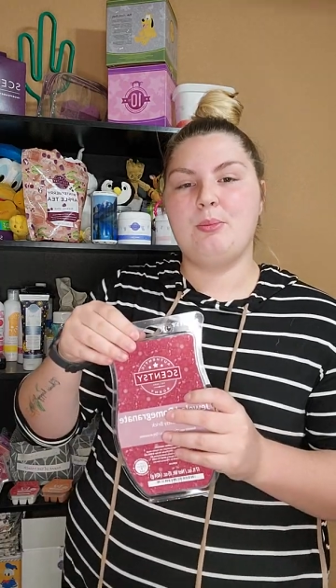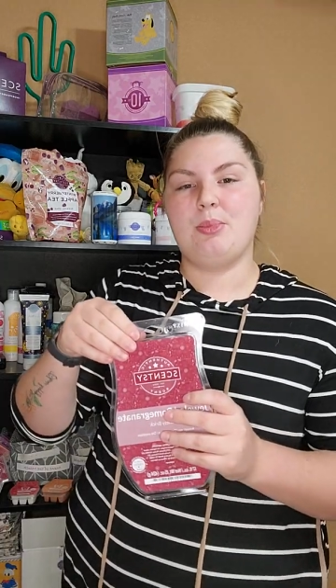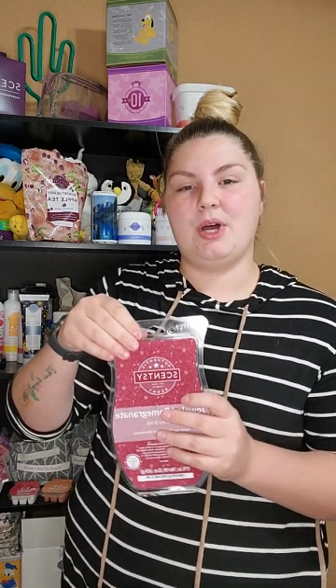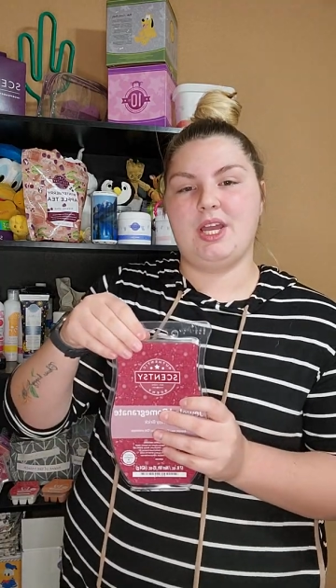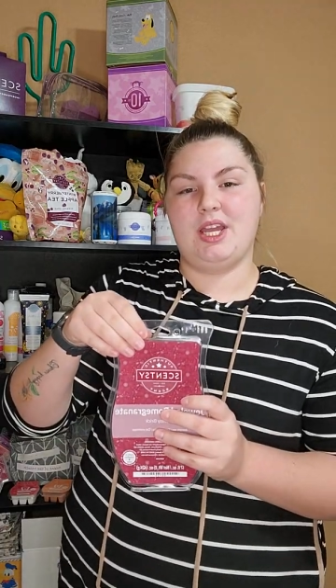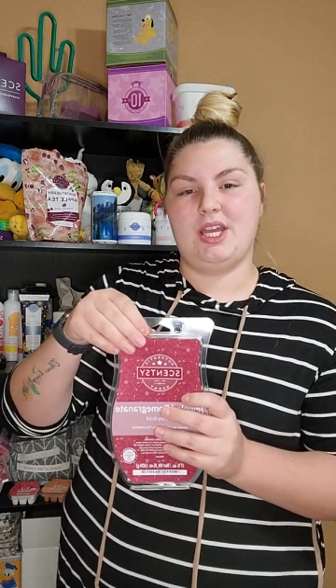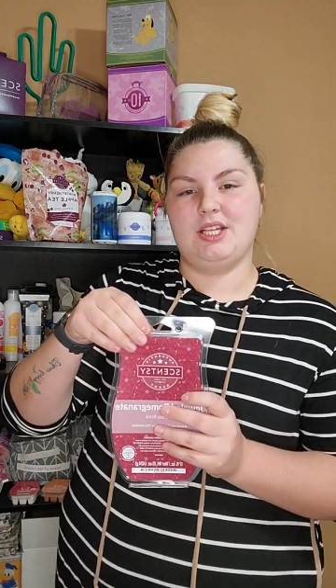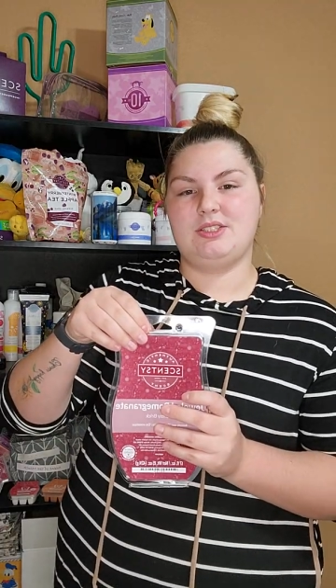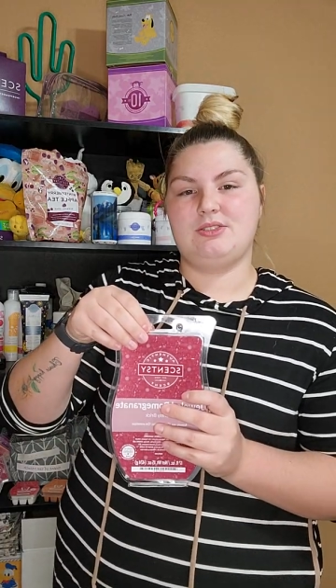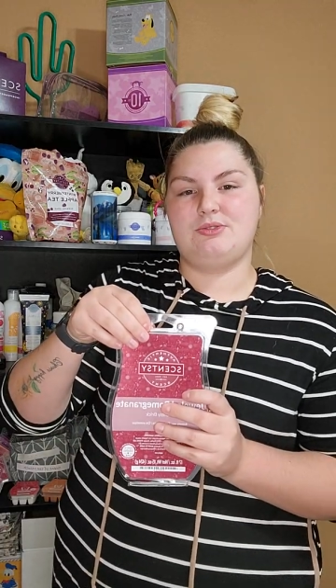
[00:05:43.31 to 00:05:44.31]
but
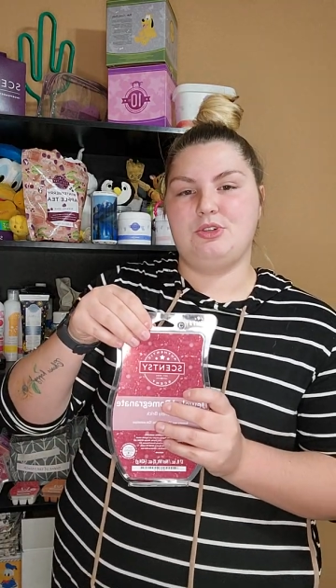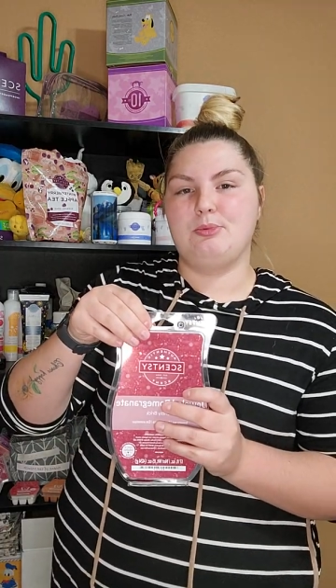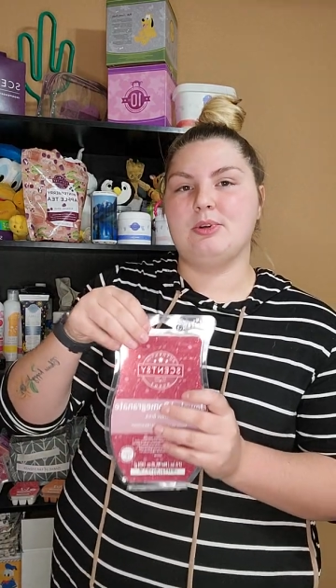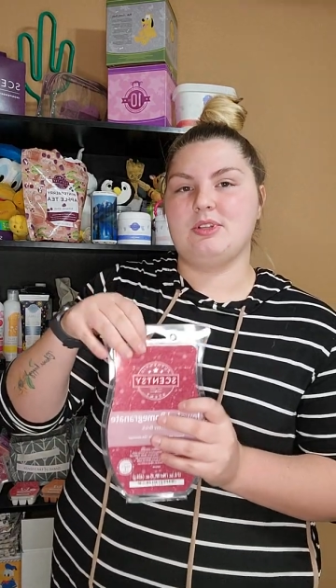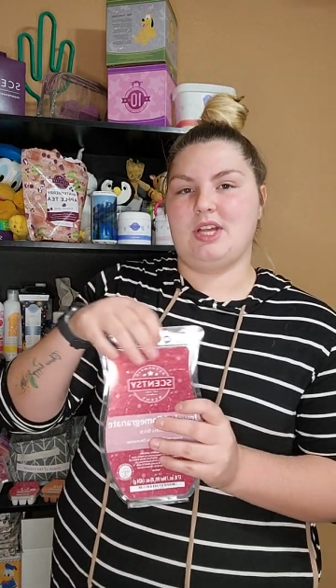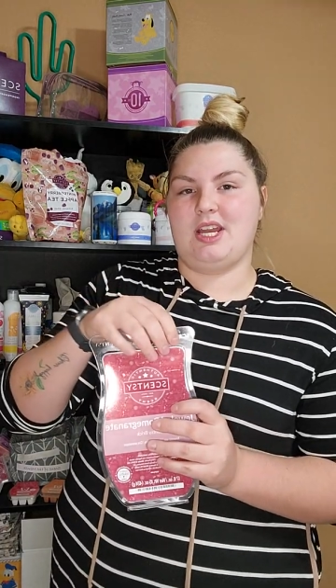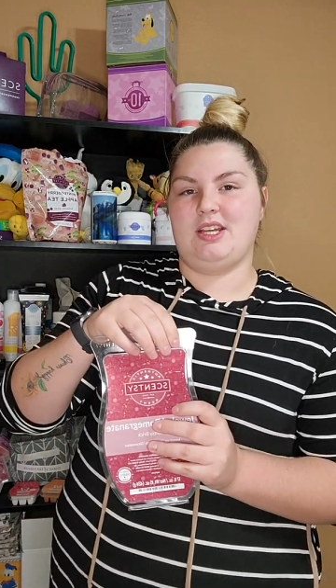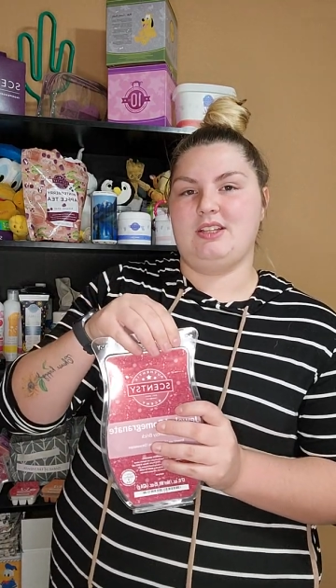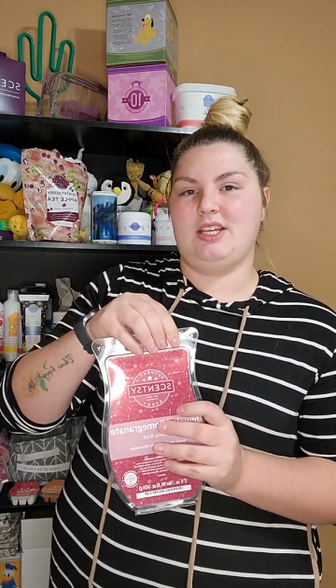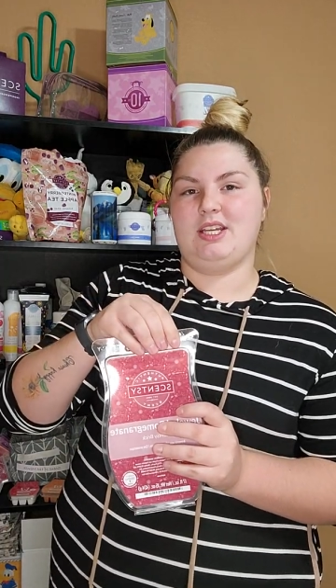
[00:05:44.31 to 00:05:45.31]
it's super
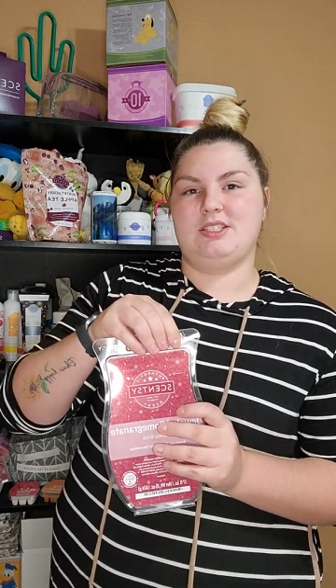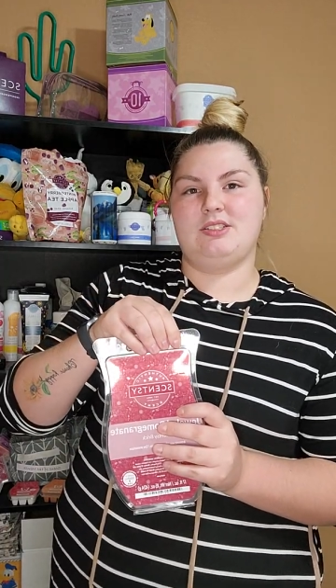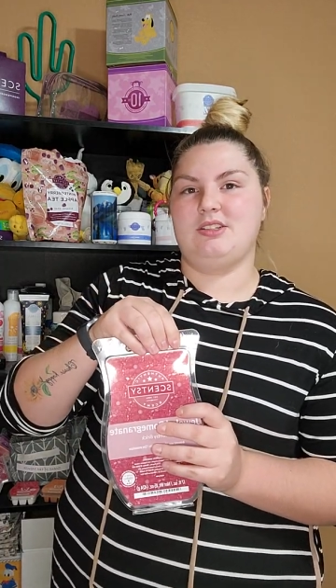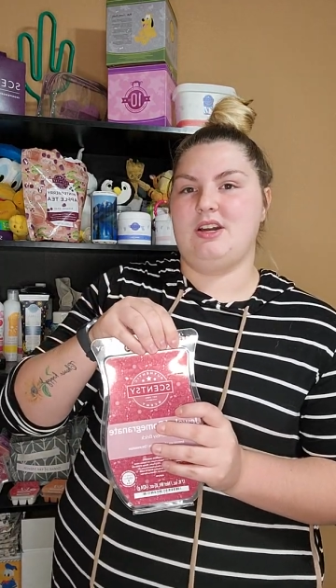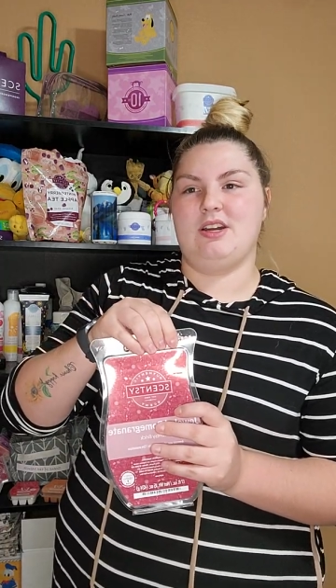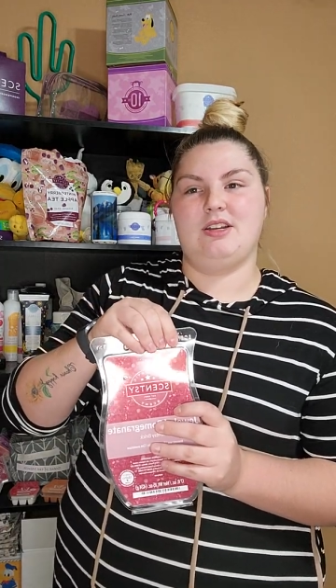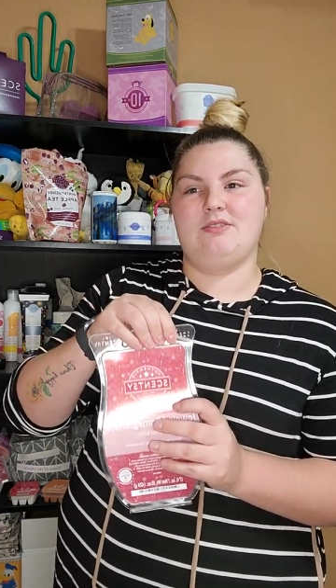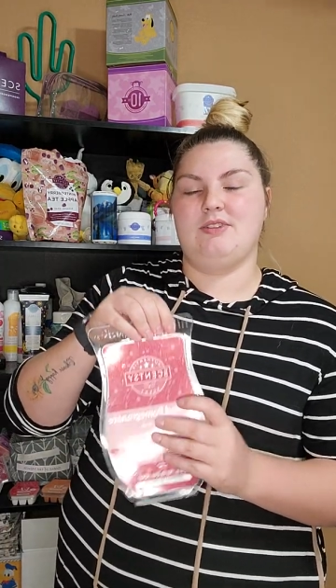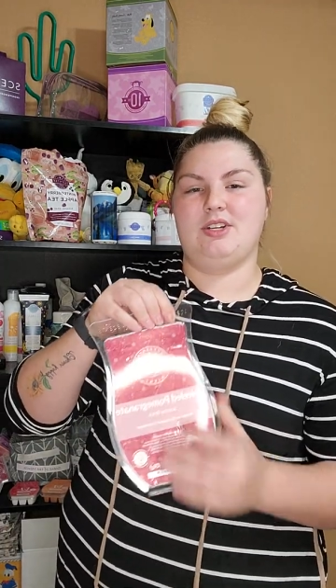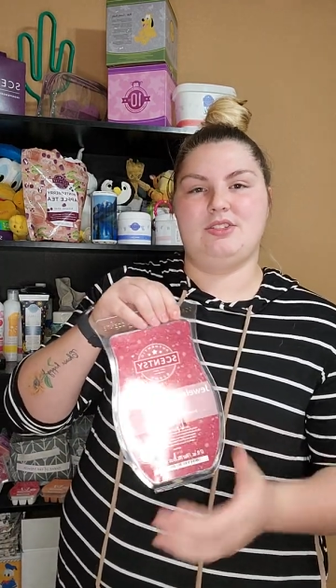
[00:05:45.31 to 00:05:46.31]
light. Like, it's not
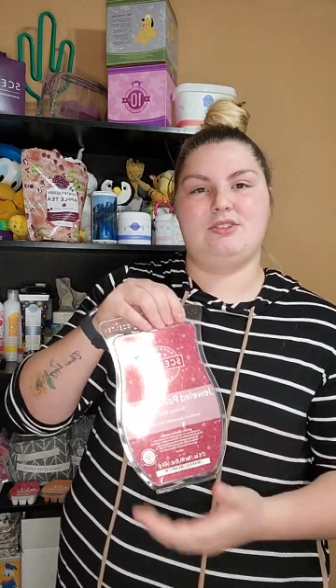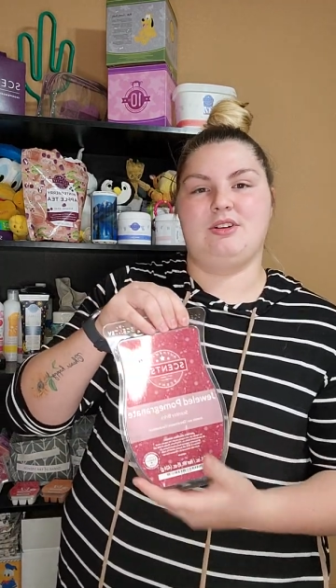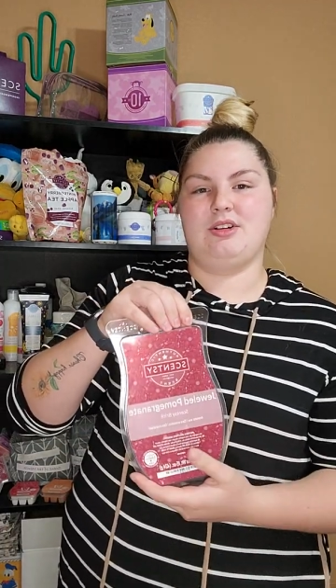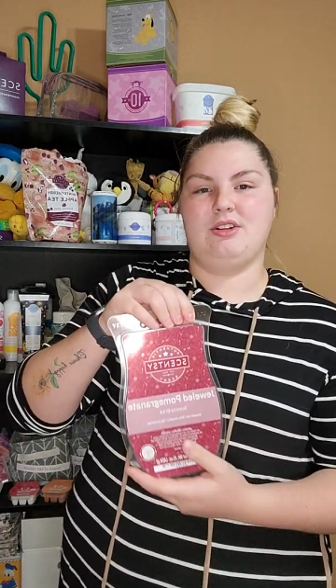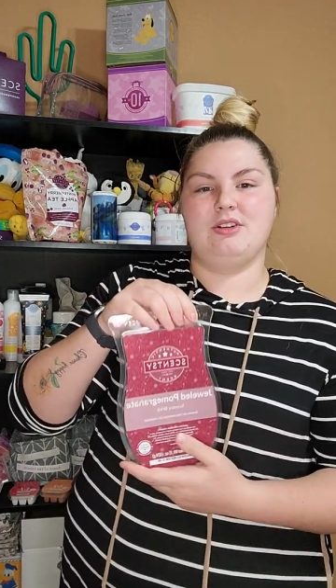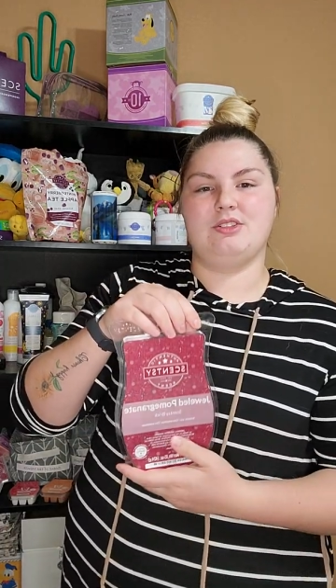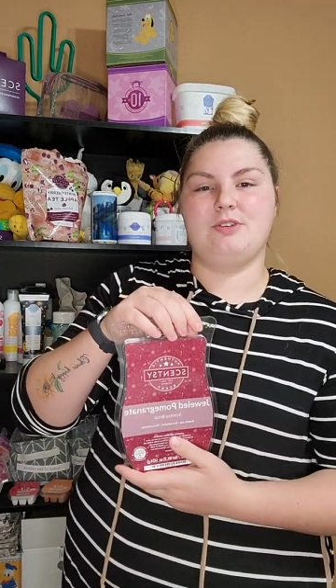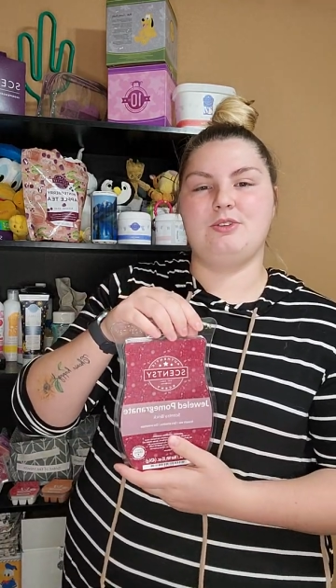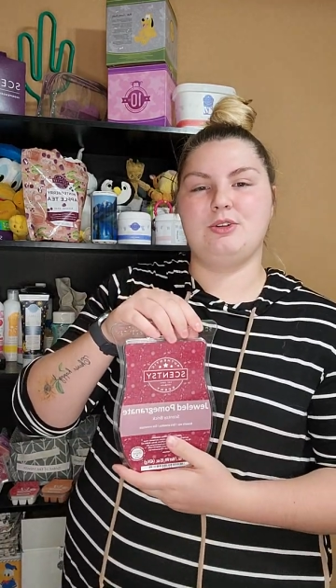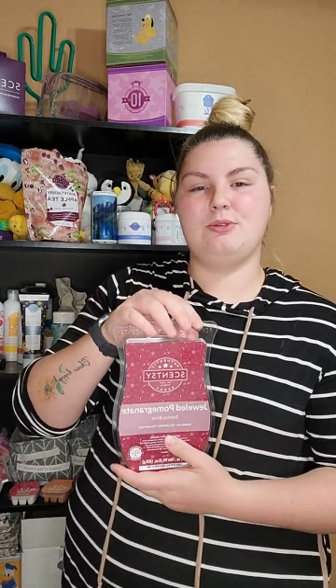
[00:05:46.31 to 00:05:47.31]
very strong at all. So if